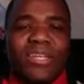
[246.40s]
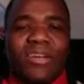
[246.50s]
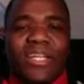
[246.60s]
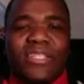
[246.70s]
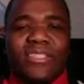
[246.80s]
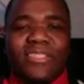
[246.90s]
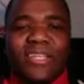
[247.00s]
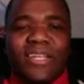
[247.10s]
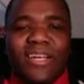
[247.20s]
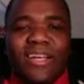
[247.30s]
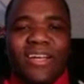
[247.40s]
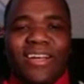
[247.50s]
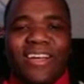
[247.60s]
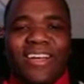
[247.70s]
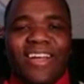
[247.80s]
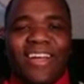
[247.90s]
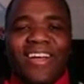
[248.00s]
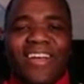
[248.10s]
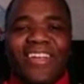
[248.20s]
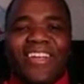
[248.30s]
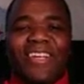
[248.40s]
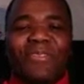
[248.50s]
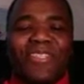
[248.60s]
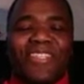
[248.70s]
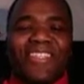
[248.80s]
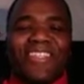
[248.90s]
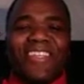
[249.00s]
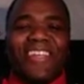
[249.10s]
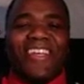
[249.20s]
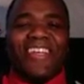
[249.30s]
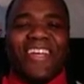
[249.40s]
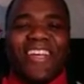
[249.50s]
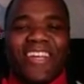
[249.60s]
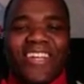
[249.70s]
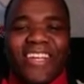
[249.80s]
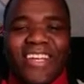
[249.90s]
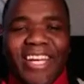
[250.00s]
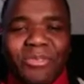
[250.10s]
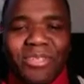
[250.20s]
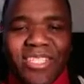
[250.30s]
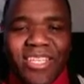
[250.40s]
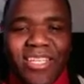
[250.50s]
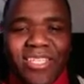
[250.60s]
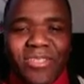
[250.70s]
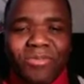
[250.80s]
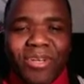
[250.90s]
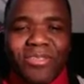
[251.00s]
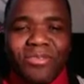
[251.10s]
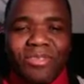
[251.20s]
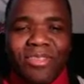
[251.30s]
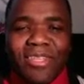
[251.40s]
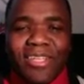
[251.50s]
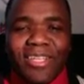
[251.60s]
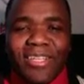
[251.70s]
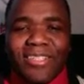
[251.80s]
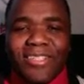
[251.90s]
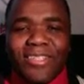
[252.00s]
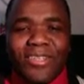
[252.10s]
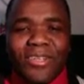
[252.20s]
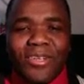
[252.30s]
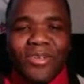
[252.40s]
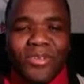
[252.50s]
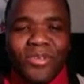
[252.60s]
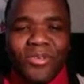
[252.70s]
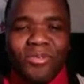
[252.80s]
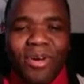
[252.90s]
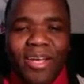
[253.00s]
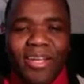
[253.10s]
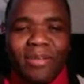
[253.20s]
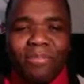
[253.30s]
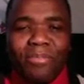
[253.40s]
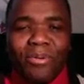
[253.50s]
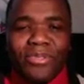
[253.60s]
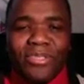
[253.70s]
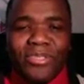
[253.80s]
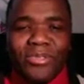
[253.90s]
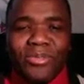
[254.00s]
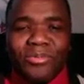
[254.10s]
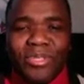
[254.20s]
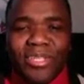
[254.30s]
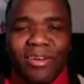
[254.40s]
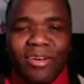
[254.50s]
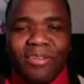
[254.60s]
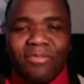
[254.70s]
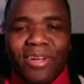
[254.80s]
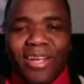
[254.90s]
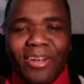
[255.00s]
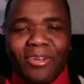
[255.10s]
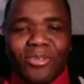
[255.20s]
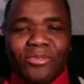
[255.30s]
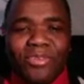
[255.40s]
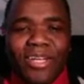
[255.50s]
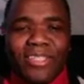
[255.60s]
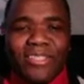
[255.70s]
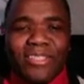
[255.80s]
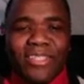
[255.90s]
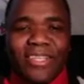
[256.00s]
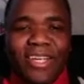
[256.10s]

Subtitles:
right? Let me see. Edwin says, once you think it, you are in a position to win. However, a lot of us